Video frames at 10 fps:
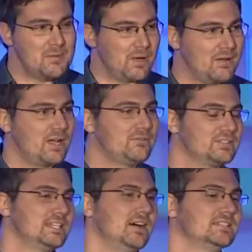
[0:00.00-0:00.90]
My wife
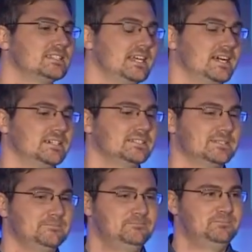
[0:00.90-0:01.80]
was
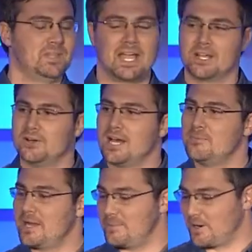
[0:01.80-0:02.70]
downstairs. I go
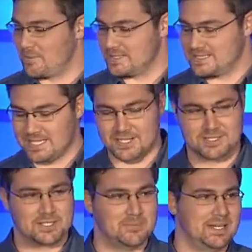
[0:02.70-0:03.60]
down my apartment
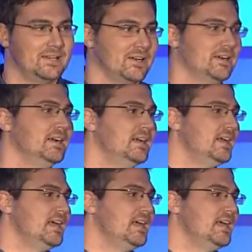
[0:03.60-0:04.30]
stairs to meet her,